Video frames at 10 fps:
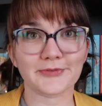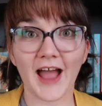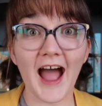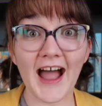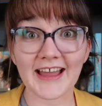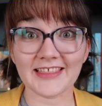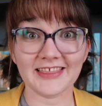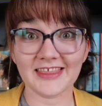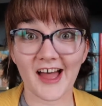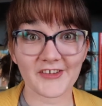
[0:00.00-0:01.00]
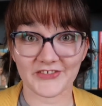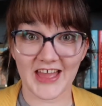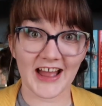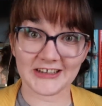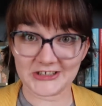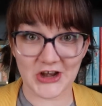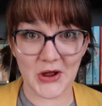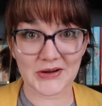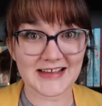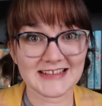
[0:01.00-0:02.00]
I love that
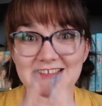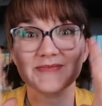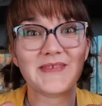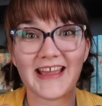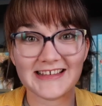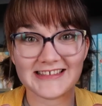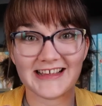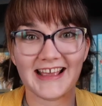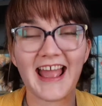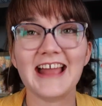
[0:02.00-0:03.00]
show. It's amazing.